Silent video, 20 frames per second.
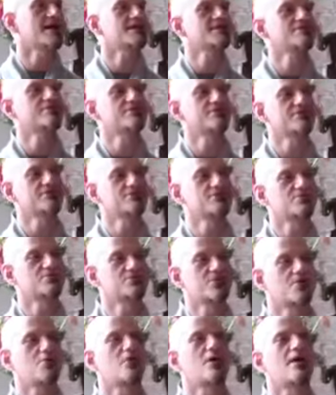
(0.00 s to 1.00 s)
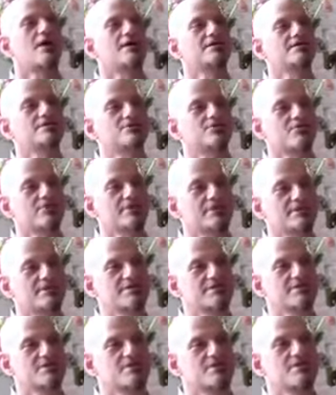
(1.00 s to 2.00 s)
answers to koans, or
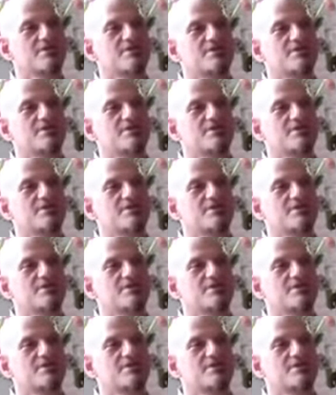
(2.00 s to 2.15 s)
these